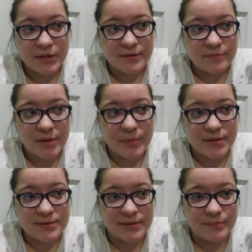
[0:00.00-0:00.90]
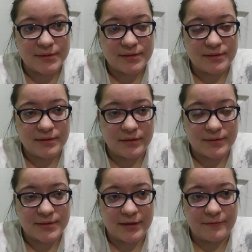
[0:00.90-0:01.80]
there may be some,
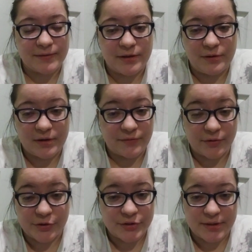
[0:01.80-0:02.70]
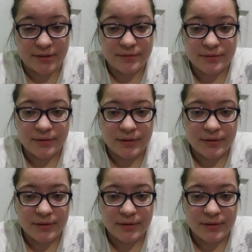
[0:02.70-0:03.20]
stuff you never understand.